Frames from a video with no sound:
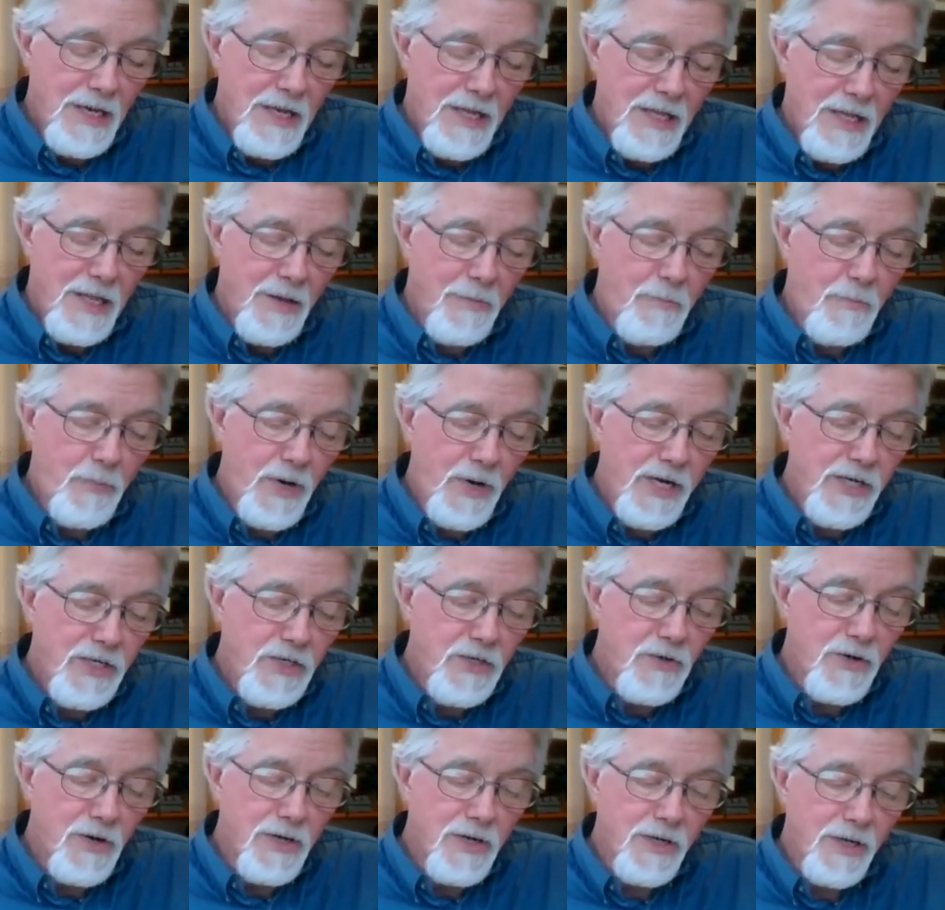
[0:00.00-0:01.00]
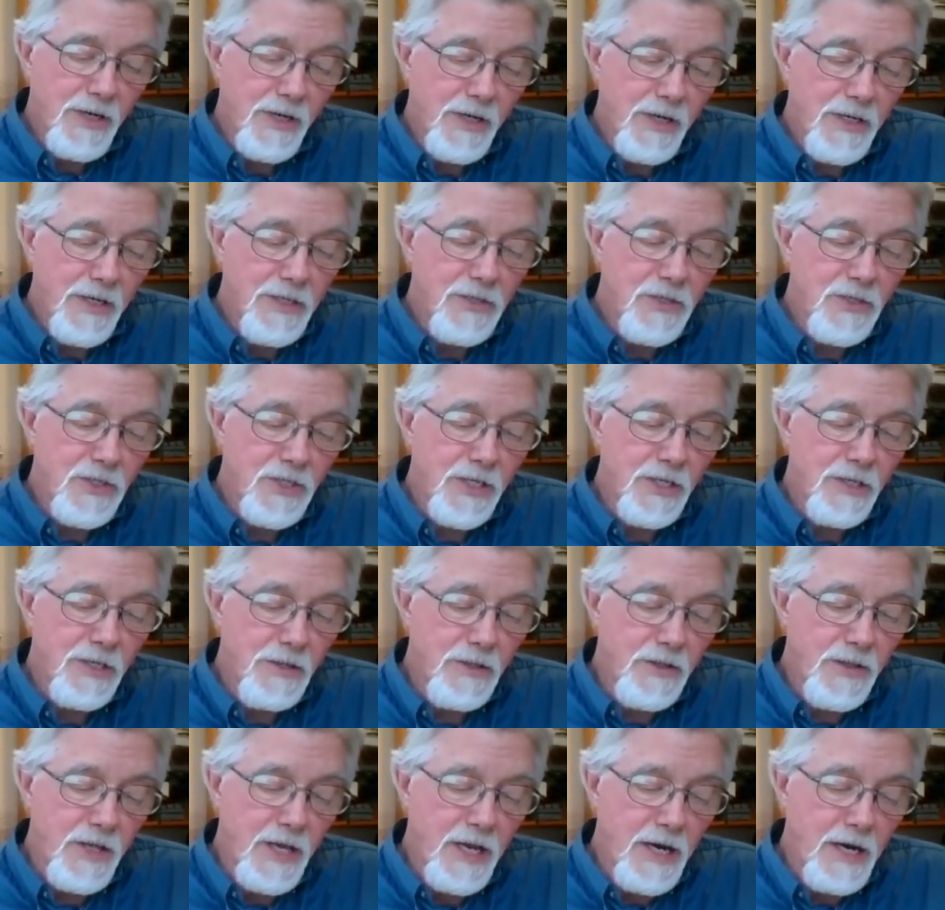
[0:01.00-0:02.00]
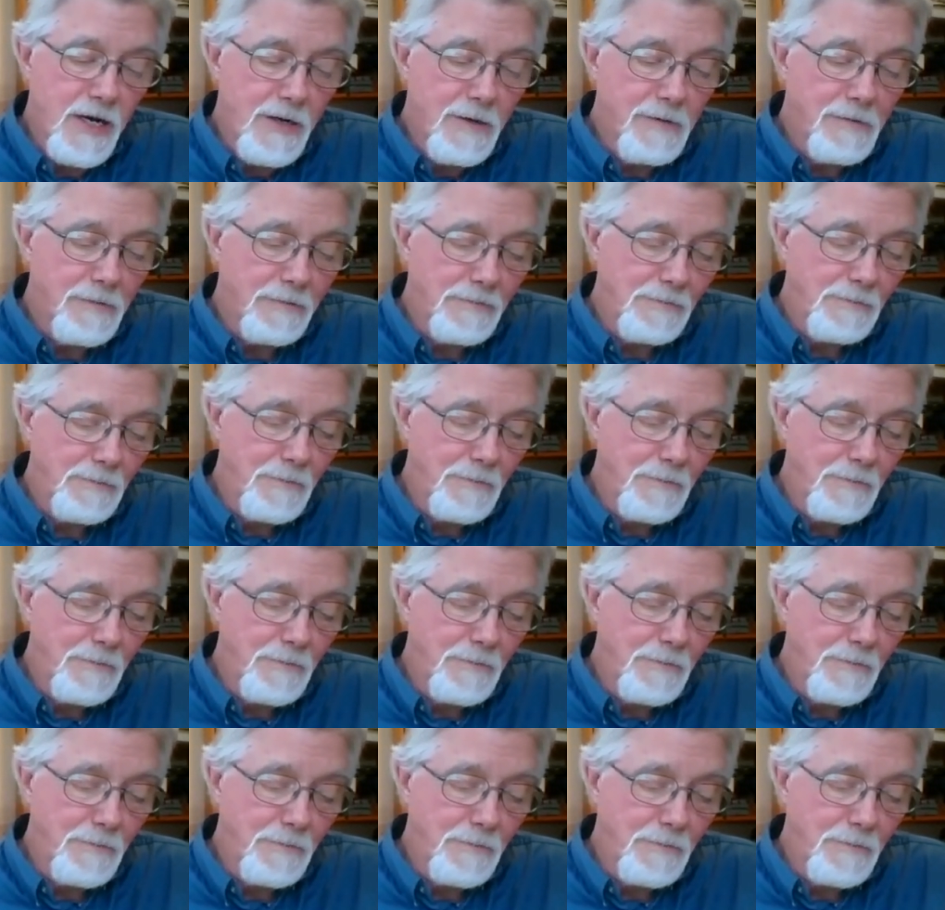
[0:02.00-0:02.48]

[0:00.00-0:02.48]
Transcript: The bread truck is still there,